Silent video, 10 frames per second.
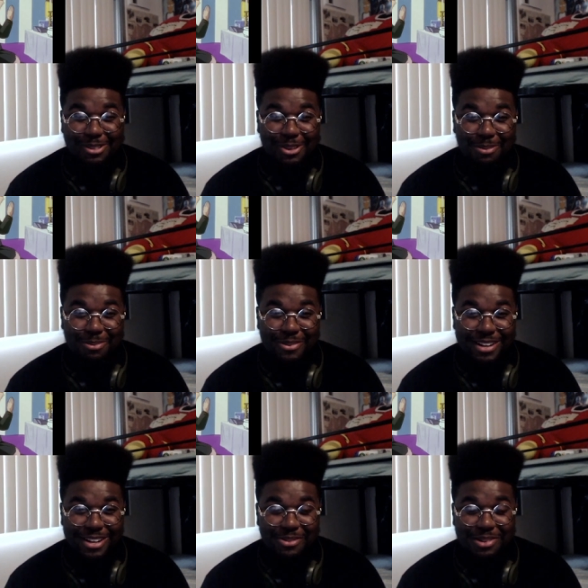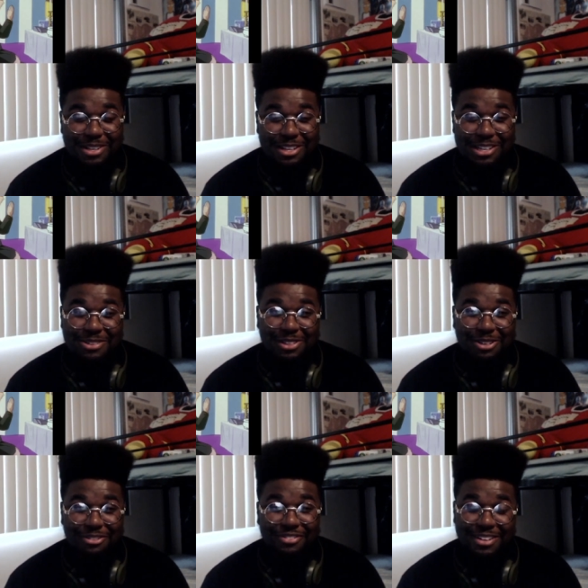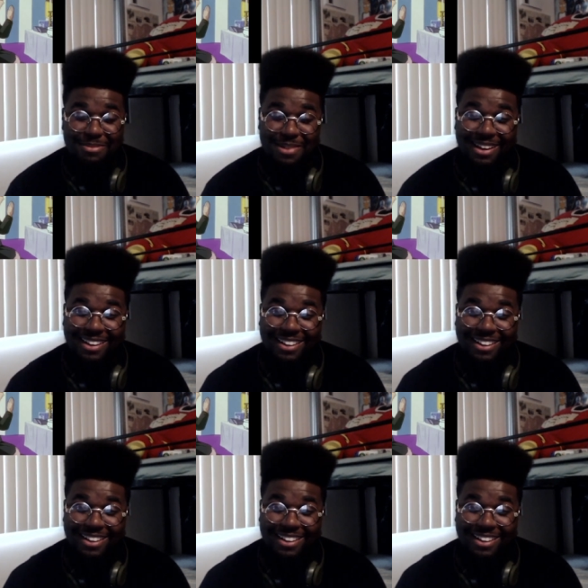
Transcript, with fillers: little boy here with the cute little feet, man.